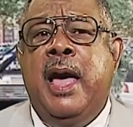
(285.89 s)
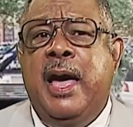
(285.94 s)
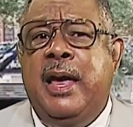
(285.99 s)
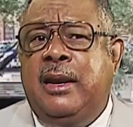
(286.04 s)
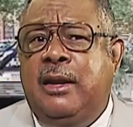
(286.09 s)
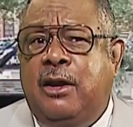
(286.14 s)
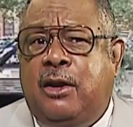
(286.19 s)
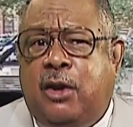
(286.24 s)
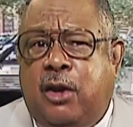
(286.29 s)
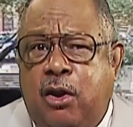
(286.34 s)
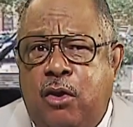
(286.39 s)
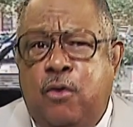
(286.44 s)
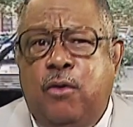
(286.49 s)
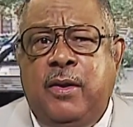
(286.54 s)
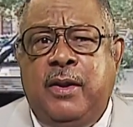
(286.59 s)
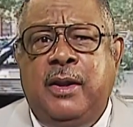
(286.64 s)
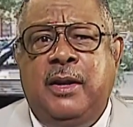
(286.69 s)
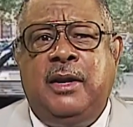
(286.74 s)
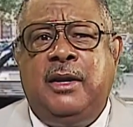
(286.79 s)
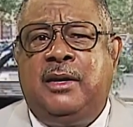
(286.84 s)
and
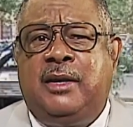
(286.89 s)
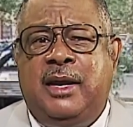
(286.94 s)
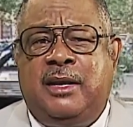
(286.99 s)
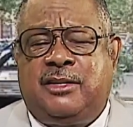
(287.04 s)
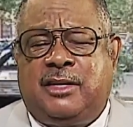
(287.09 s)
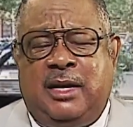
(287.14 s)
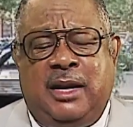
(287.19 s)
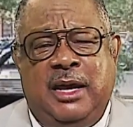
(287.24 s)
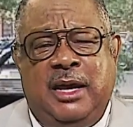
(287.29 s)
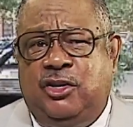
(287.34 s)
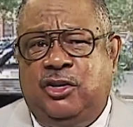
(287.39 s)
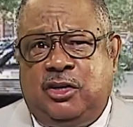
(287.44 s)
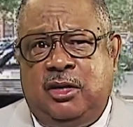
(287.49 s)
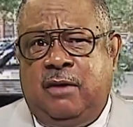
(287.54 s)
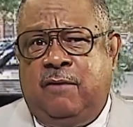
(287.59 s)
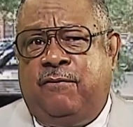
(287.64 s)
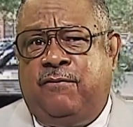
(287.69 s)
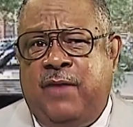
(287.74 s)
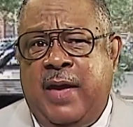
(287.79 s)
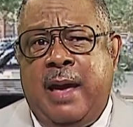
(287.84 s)
including the desolation
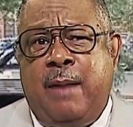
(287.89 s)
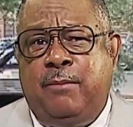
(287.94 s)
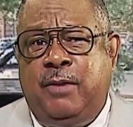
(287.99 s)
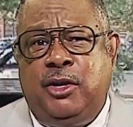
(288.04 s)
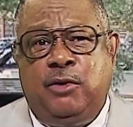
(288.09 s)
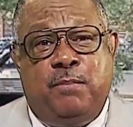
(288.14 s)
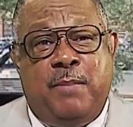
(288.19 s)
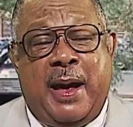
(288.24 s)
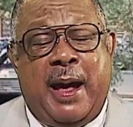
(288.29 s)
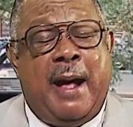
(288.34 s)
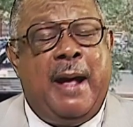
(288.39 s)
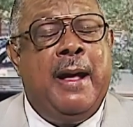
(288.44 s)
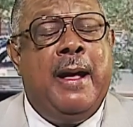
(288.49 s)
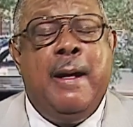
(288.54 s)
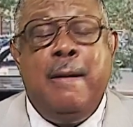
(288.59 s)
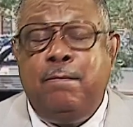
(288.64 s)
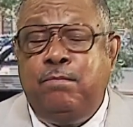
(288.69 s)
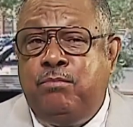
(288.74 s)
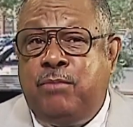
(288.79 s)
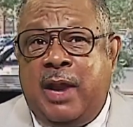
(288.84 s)
of families by
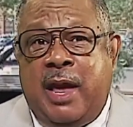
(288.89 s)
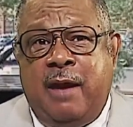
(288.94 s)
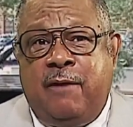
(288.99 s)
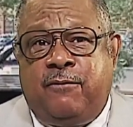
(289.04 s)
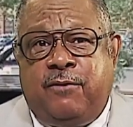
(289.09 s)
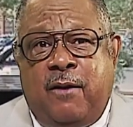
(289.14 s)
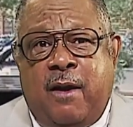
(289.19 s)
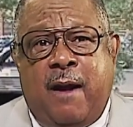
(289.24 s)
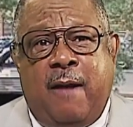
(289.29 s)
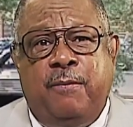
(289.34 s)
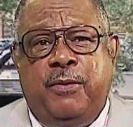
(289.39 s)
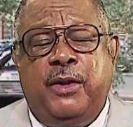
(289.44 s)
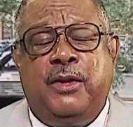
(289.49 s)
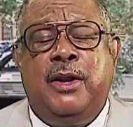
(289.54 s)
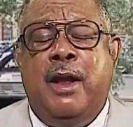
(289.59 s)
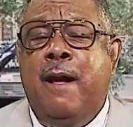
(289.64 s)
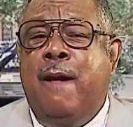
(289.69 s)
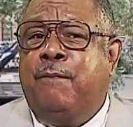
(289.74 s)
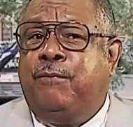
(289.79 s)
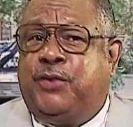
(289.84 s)
black fathers.
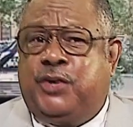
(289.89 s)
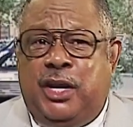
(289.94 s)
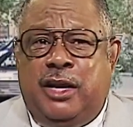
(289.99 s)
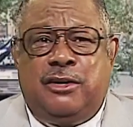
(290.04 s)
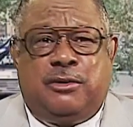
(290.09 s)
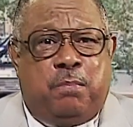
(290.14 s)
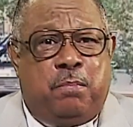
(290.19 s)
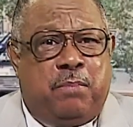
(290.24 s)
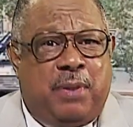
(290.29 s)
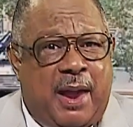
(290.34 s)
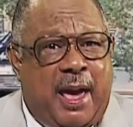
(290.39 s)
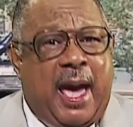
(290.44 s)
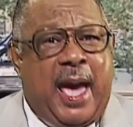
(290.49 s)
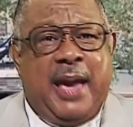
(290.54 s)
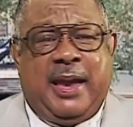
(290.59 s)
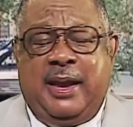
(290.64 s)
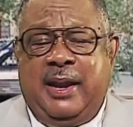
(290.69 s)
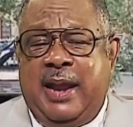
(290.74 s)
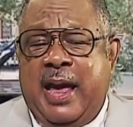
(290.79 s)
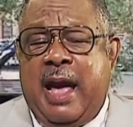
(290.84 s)
Since
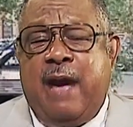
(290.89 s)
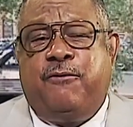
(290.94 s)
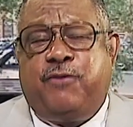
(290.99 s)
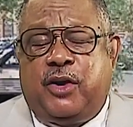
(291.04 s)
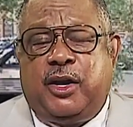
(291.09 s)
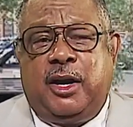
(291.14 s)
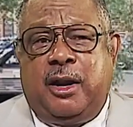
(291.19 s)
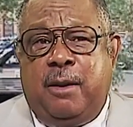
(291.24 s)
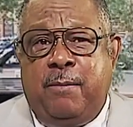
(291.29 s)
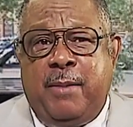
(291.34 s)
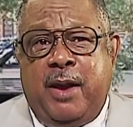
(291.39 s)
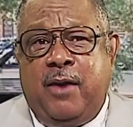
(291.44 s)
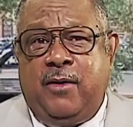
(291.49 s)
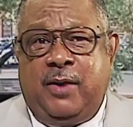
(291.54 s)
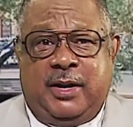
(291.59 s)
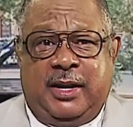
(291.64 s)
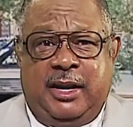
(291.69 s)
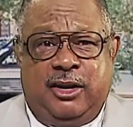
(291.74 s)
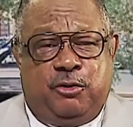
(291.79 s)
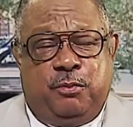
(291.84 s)
black and African
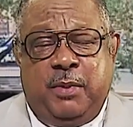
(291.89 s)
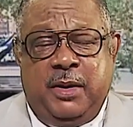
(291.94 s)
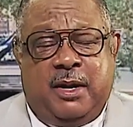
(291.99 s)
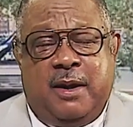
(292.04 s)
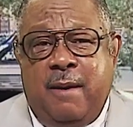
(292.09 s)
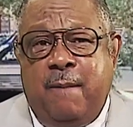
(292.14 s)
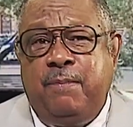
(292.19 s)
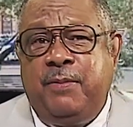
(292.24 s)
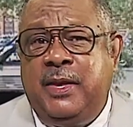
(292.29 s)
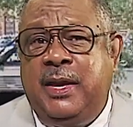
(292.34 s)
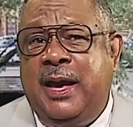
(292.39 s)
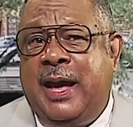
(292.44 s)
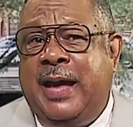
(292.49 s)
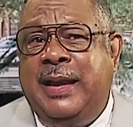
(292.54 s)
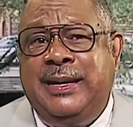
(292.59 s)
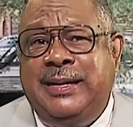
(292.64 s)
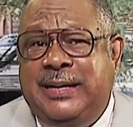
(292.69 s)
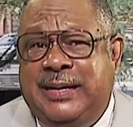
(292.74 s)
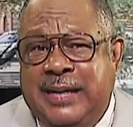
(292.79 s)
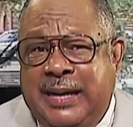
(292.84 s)
American has become the
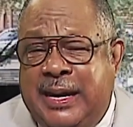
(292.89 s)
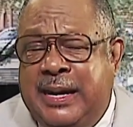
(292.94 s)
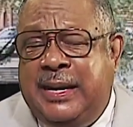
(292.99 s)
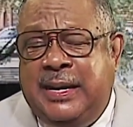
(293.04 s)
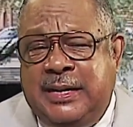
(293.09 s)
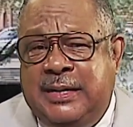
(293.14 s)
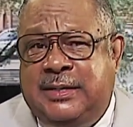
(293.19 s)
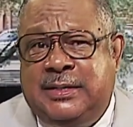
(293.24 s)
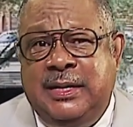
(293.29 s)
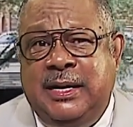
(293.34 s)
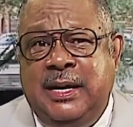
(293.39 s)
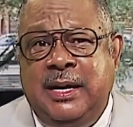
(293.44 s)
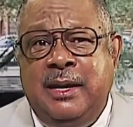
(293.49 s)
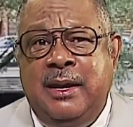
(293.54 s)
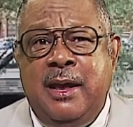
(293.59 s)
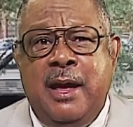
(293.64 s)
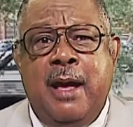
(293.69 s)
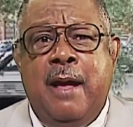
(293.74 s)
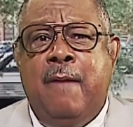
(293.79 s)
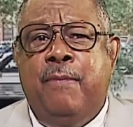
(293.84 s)
identity,
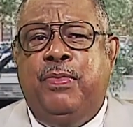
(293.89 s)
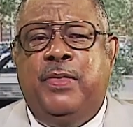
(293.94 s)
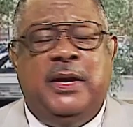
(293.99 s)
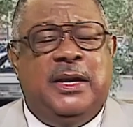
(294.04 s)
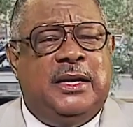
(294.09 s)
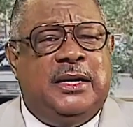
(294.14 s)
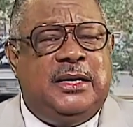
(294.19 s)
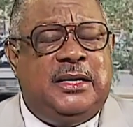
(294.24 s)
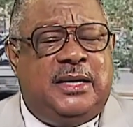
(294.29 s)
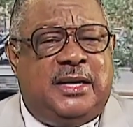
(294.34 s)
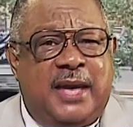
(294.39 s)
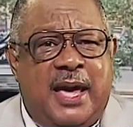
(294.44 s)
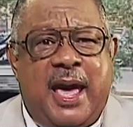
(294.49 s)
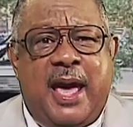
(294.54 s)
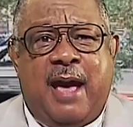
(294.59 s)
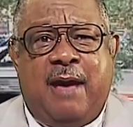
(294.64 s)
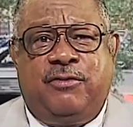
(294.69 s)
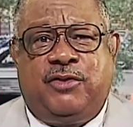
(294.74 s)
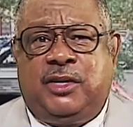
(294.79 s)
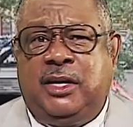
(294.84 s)
the
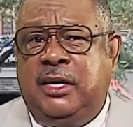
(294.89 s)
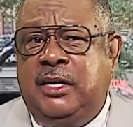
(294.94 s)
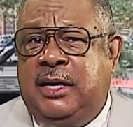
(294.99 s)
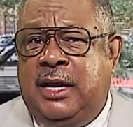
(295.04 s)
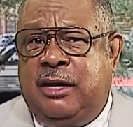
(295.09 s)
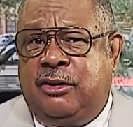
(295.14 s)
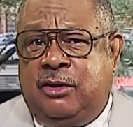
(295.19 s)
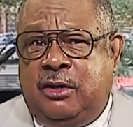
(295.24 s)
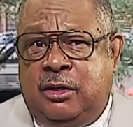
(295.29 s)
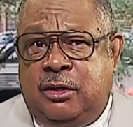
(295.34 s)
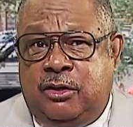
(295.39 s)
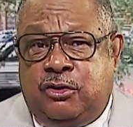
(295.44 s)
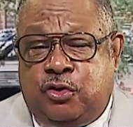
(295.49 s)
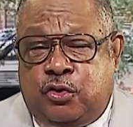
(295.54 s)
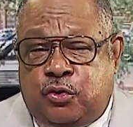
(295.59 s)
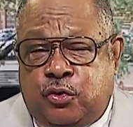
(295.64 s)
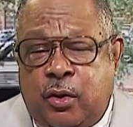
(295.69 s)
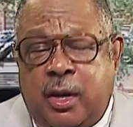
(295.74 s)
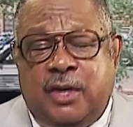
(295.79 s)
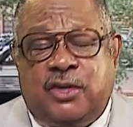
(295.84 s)
deaths, the de
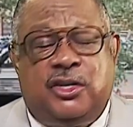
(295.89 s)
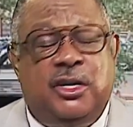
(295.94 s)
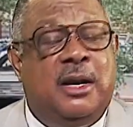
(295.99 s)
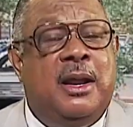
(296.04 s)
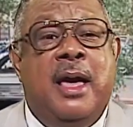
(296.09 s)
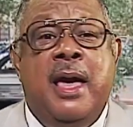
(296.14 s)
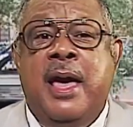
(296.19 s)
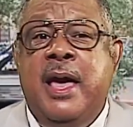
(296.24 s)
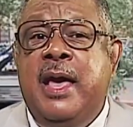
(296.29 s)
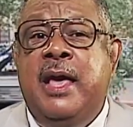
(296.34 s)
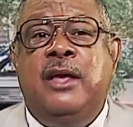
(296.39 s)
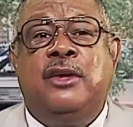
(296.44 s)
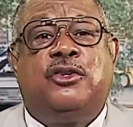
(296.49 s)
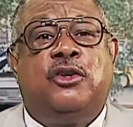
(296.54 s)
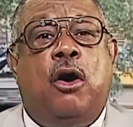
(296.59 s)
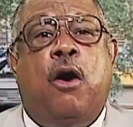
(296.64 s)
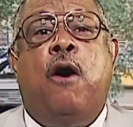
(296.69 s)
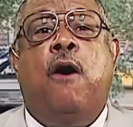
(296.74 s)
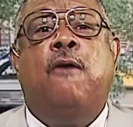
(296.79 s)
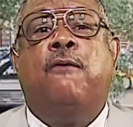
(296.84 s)
destruction is
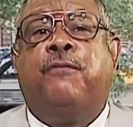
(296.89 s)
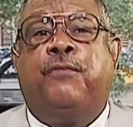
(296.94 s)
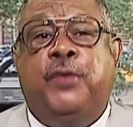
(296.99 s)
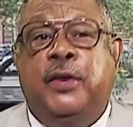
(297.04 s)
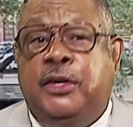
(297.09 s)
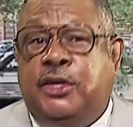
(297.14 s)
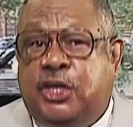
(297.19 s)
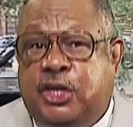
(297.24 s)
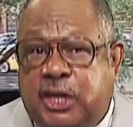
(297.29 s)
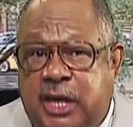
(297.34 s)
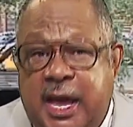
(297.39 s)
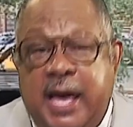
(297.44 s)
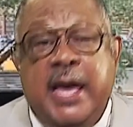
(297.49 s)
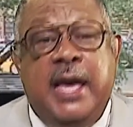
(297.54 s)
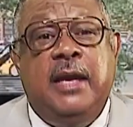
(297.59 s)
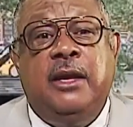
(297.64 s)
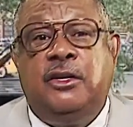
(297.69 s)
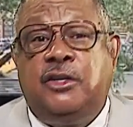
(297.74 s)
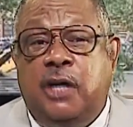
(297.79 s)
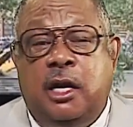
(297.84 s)
off the
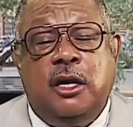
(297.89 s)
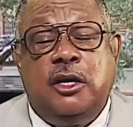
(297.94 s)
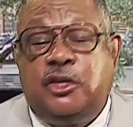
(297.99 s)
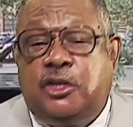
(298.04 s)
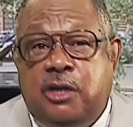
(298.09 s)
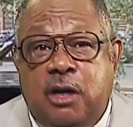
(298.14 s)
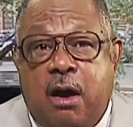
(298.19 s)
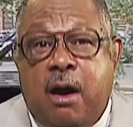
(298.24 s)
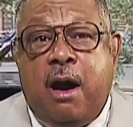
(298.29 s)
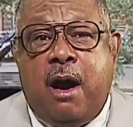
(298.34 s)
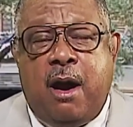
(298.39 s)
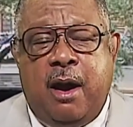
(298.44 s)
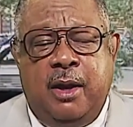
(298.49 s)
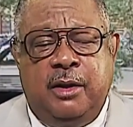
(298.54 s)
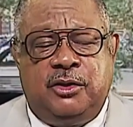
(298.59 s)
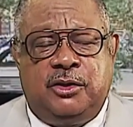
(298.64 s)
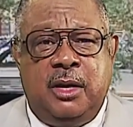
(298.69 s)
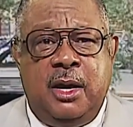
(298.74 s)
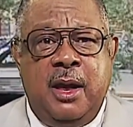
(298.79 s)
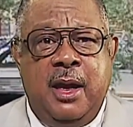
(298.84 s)
chains of the
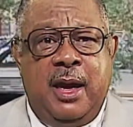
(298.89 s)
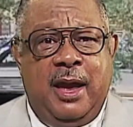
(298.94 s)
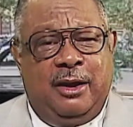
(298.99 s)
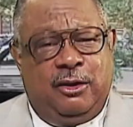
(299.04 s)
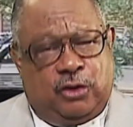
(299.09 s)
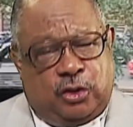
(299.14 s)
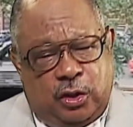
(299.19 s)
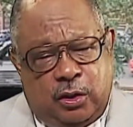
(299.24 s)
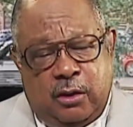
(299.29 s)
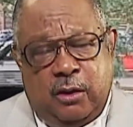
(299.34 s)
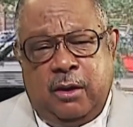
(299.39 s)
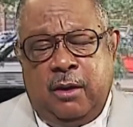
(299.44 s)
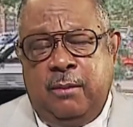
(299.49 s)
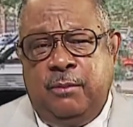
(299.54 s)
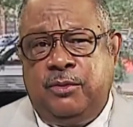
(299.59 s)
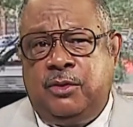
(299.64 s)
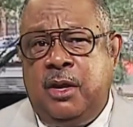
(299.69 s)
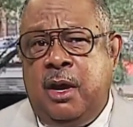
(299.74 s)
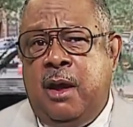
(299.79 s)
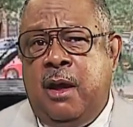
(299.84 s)
charts in
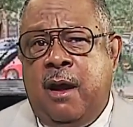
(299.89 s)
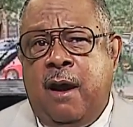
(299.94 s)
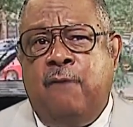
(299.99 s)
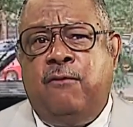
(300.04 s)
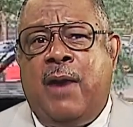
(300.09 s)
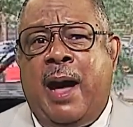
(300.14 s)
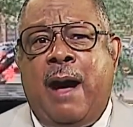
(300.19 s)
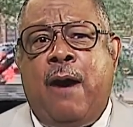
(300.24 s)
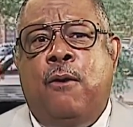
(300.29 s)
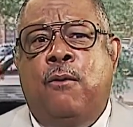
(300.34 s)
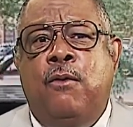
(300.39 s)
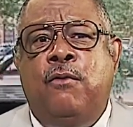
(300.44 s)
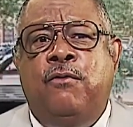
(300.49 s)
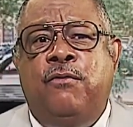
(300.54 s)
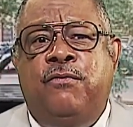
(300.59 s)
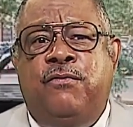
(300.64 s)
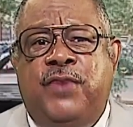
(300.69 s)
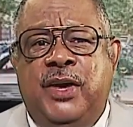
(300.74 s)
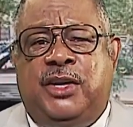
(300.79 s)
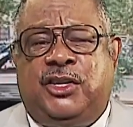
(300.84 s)
terms of how
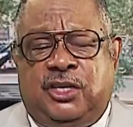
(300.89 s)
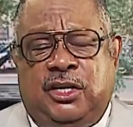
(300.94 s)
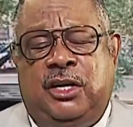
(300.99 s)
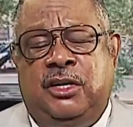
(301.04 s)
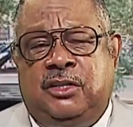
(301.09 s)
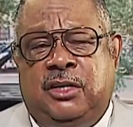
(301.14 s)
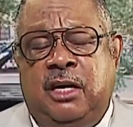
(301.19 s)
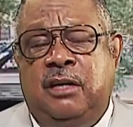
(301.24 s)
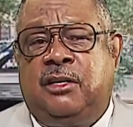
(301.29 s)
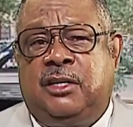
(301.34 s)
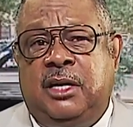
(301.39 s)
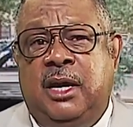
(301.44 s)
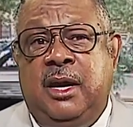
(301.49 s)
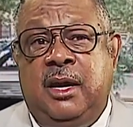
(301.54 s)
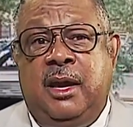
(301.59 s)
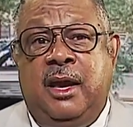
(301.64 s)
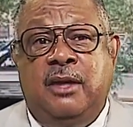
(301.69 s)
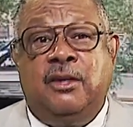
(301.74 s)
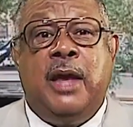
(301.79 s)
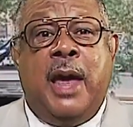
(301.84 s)
vicious this thing
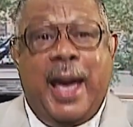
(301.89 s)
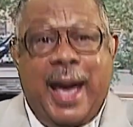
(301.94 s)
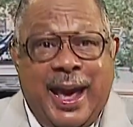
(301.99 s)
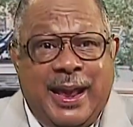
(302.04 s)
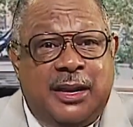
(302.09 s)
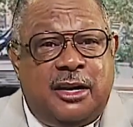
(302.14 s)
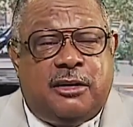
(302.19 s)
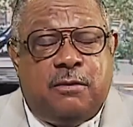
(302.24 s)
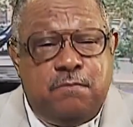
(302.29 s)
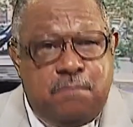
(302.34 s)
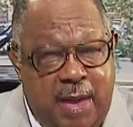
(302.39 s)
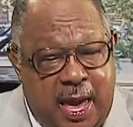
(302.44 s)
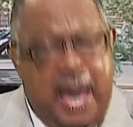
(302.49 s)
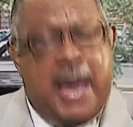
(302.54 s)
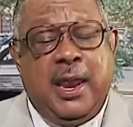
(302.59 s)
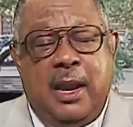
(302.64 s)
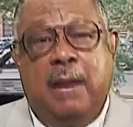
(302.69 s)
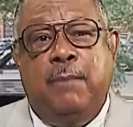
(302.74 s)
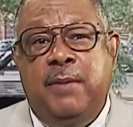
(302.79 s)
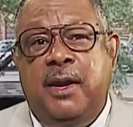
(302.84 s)
is. And it's
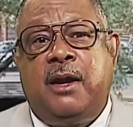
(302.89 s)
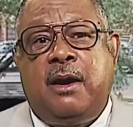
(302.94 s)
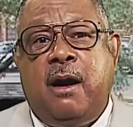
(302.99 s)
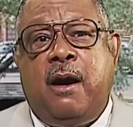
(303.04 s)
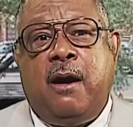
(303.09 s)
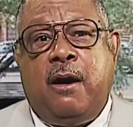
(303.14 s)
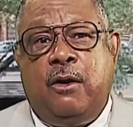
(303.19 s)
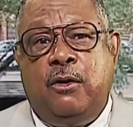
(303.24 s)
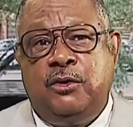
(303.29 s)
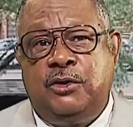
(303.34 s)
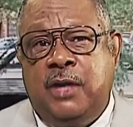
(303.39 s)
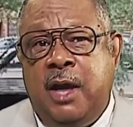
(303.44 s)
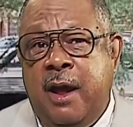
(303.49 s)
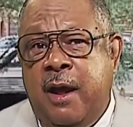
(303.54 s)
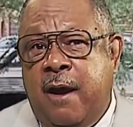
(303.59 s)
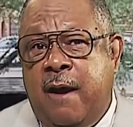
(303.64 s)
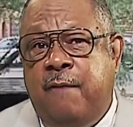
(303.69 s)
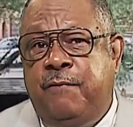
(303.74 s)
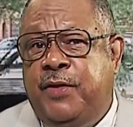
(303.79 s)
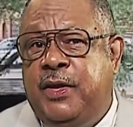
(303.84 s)
mainly because
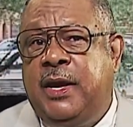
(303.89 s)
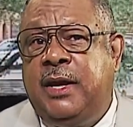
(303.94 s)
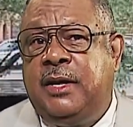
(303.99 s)
of the